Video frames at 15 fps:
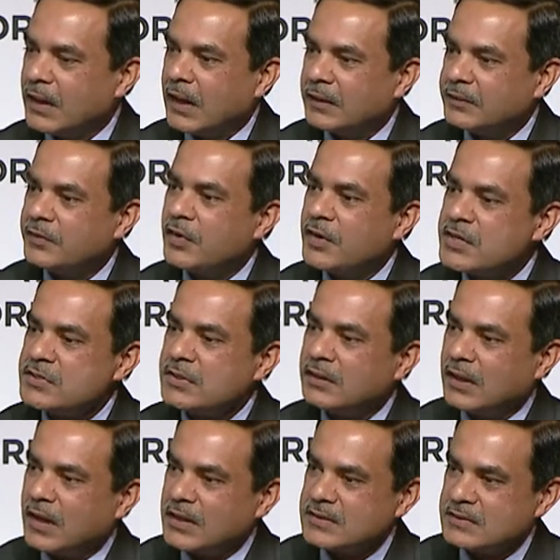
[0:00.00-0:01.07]
And the traditional
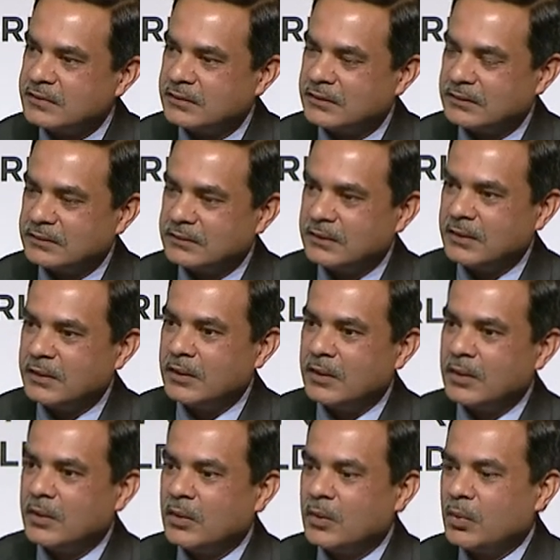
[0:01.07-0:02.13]
answer
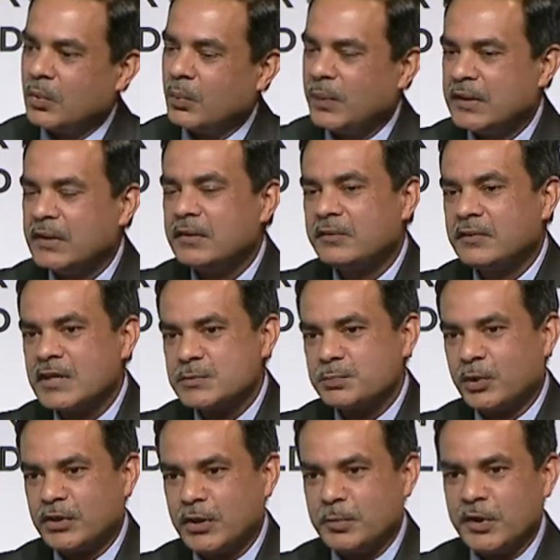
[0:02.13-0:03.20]
within the
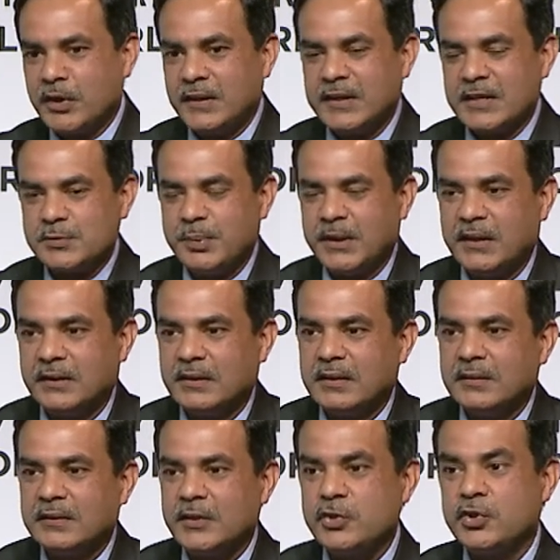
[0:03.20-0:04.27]
transport community has been
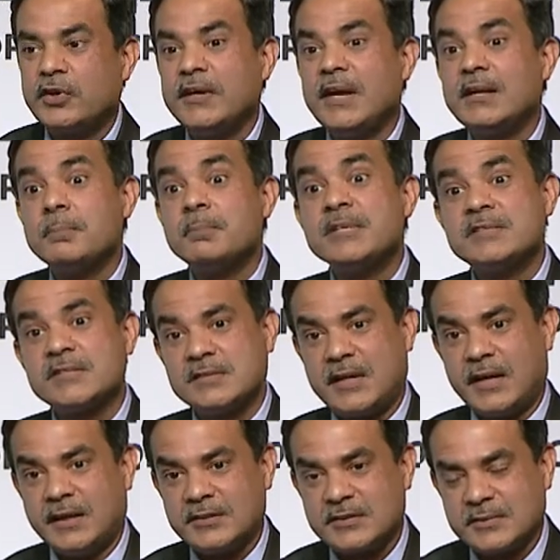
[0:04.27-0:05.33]
that you create a business
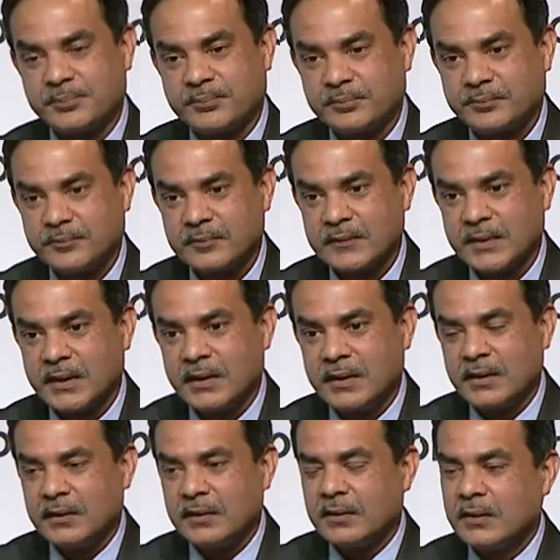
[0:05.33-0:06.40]
case
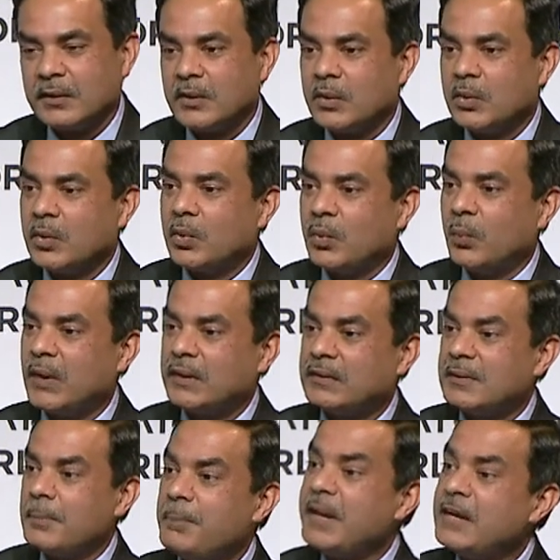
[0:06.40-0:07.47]
with
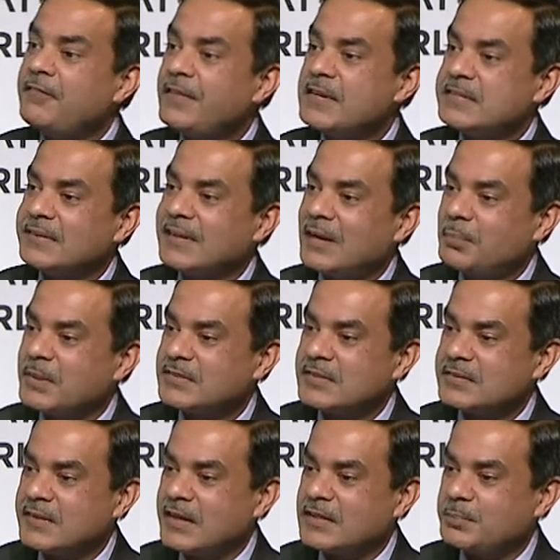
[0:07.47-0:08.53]
the benefits in that
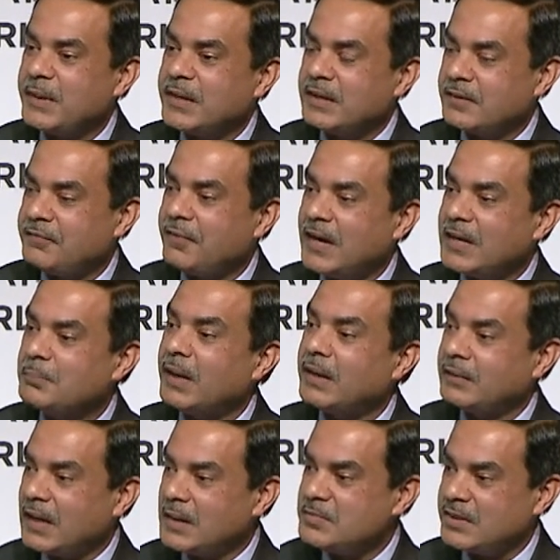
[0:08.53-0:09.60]
business case being defined by
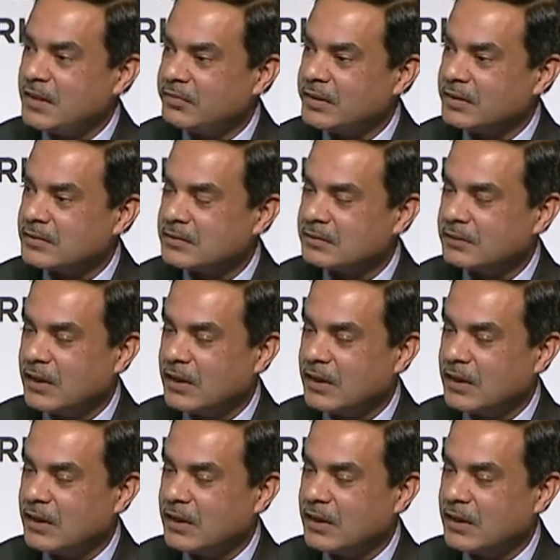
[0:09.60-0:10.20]
time savings.